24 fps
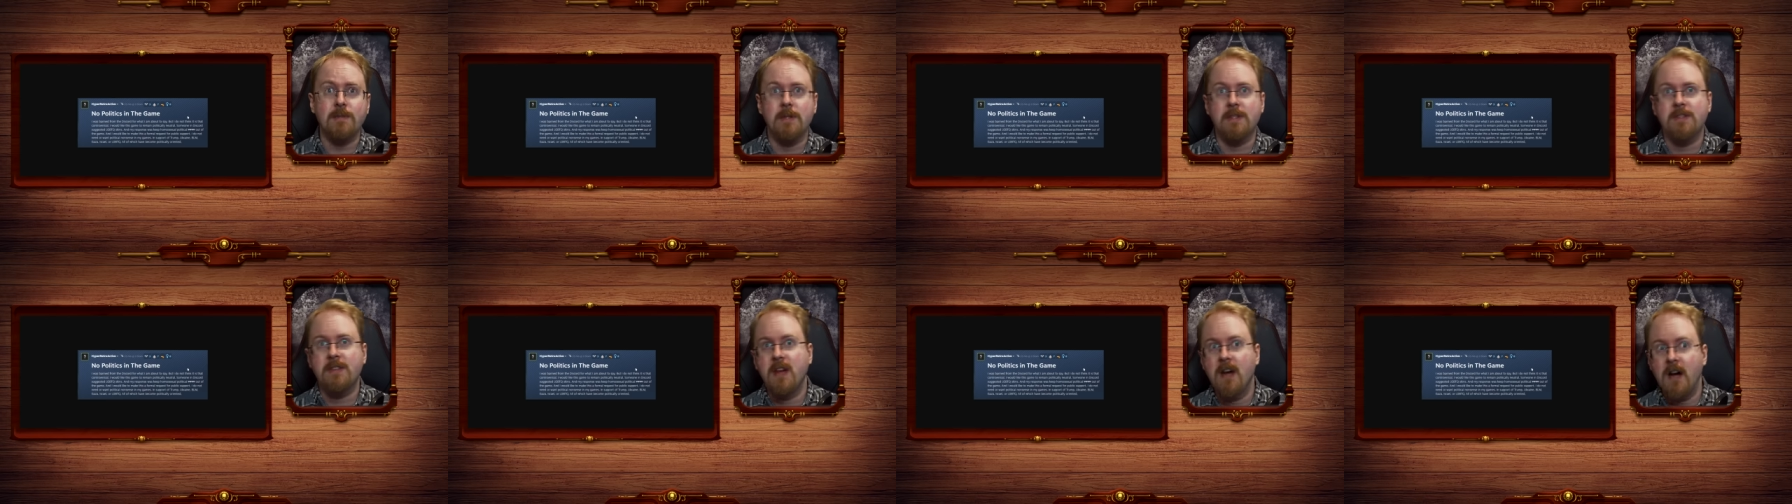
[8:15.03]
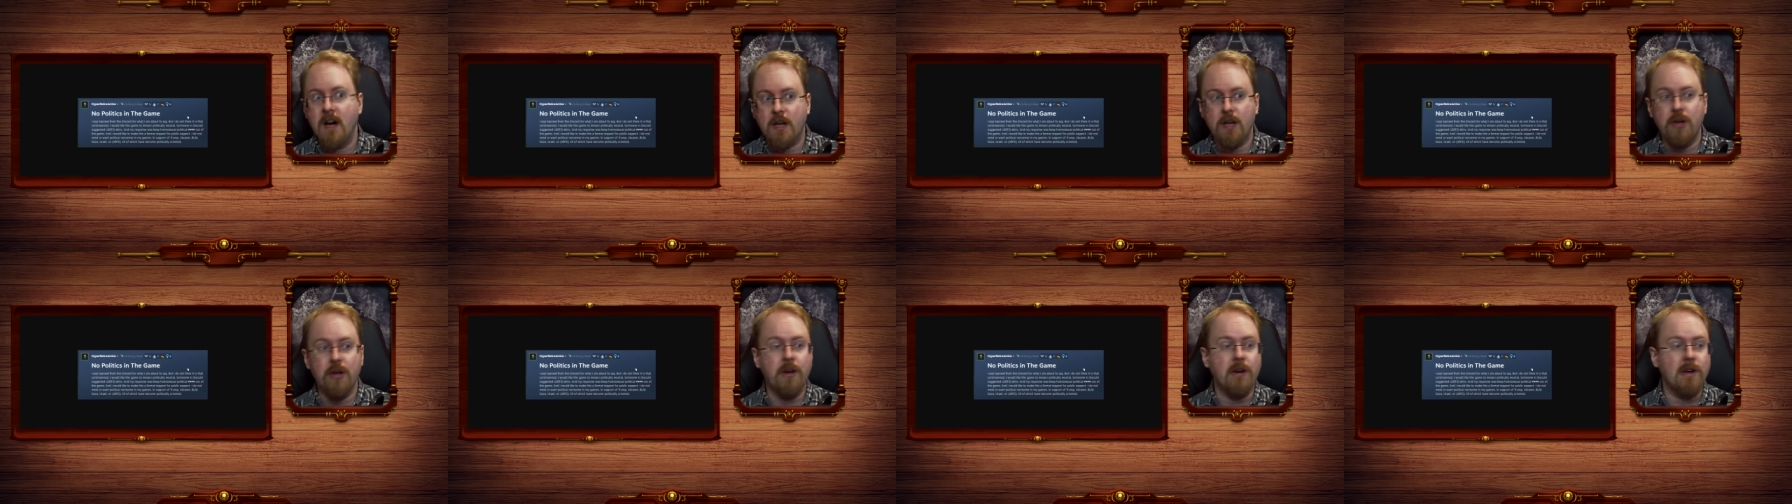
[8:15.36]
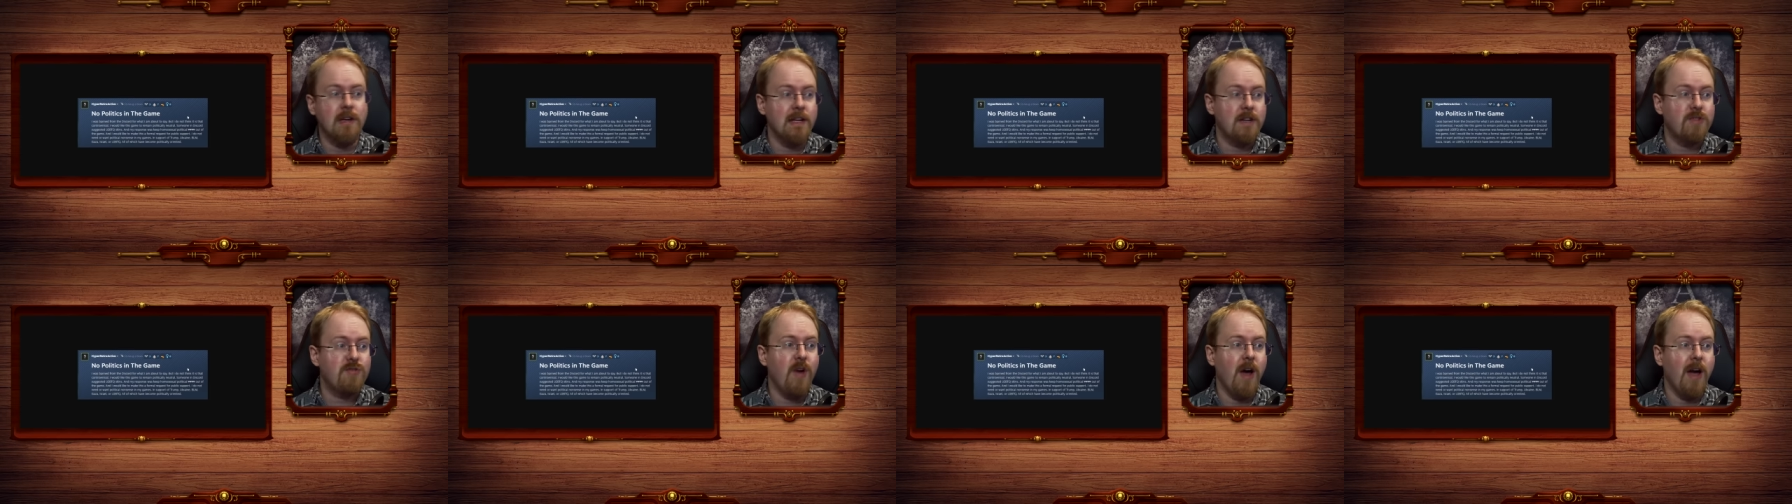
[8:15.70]
which they are
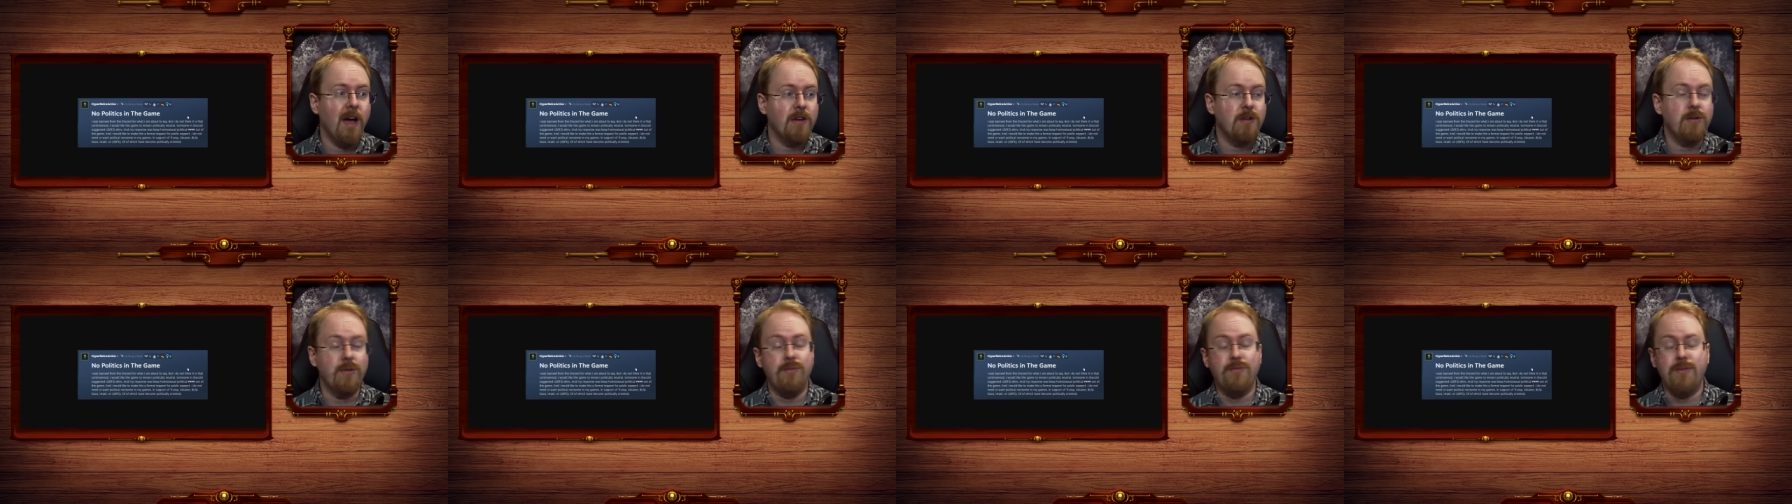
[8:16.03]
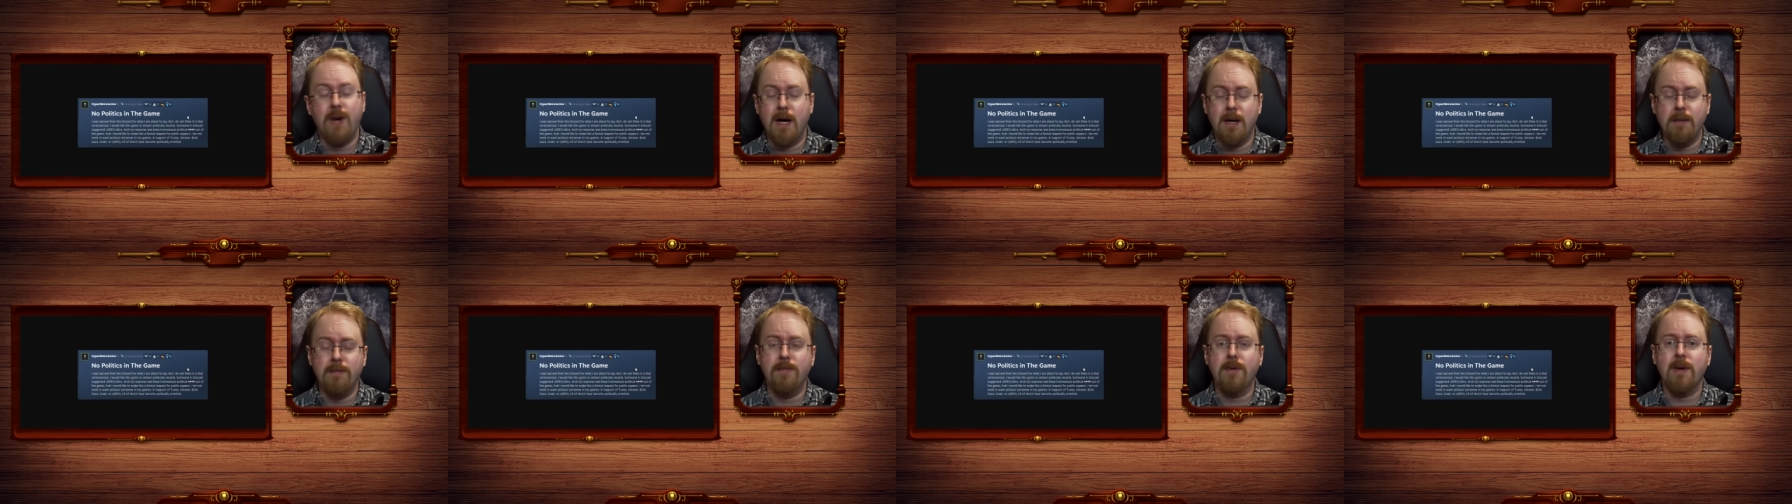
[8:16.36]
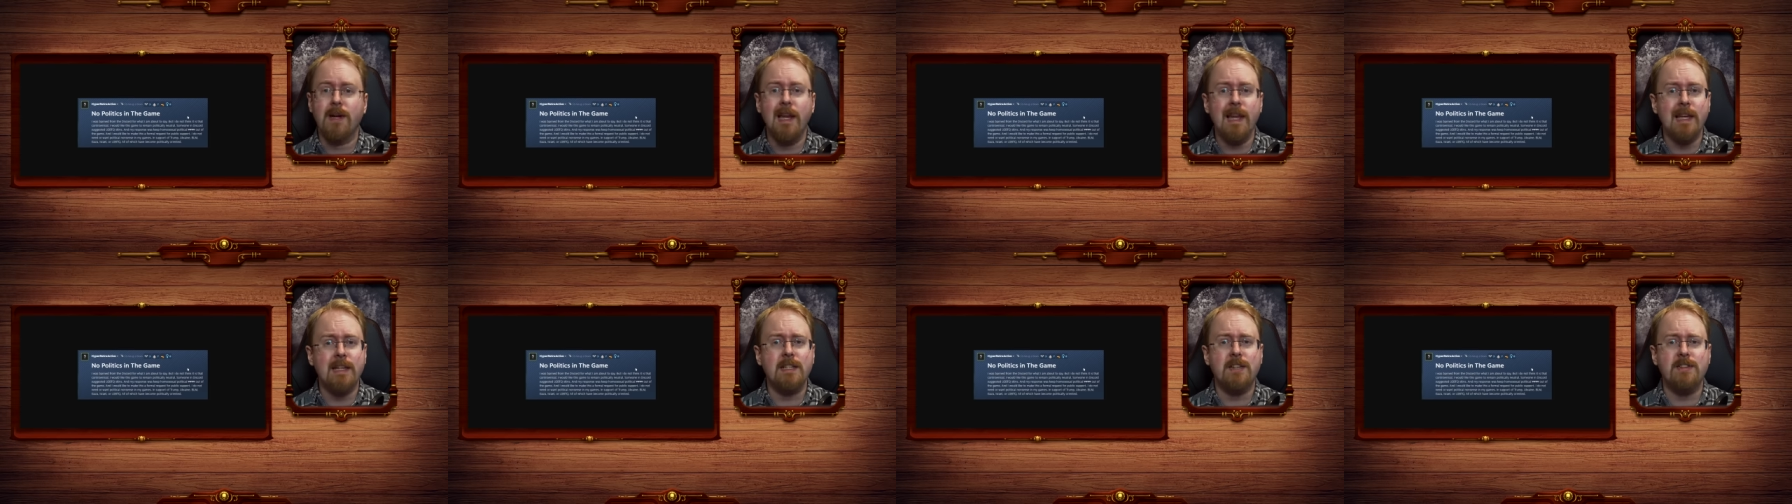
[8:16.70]
currently trying to farm for
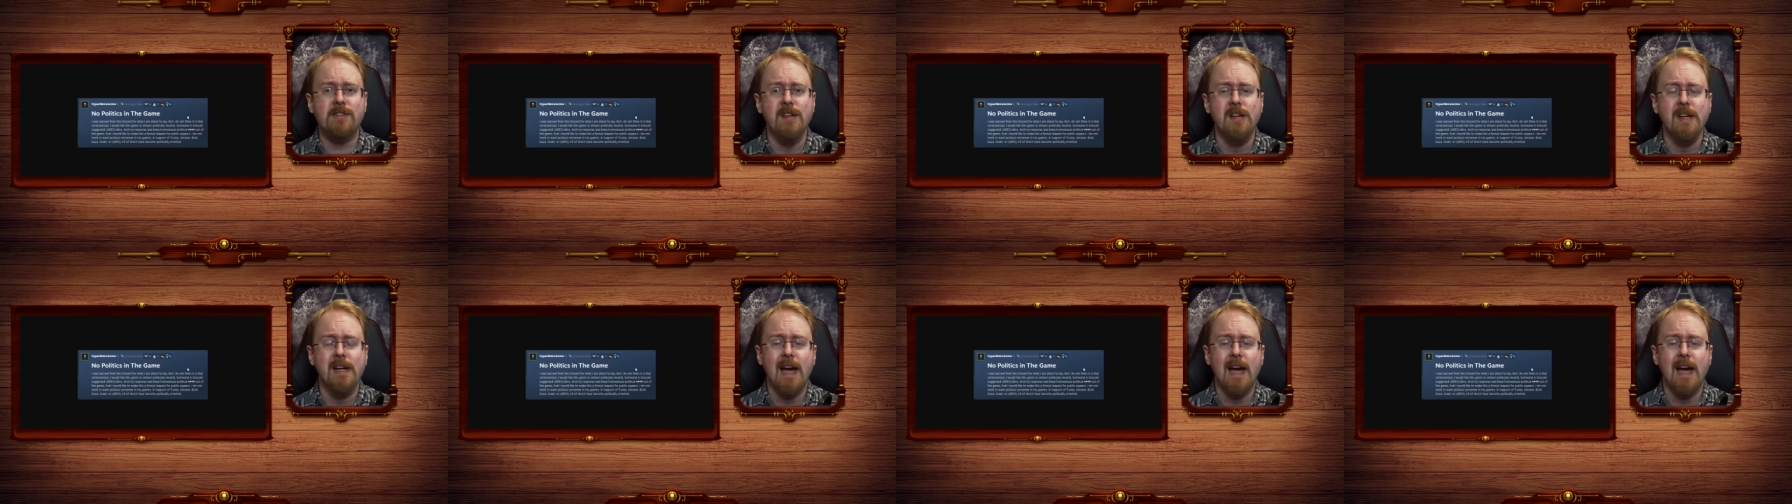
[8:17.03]
clicks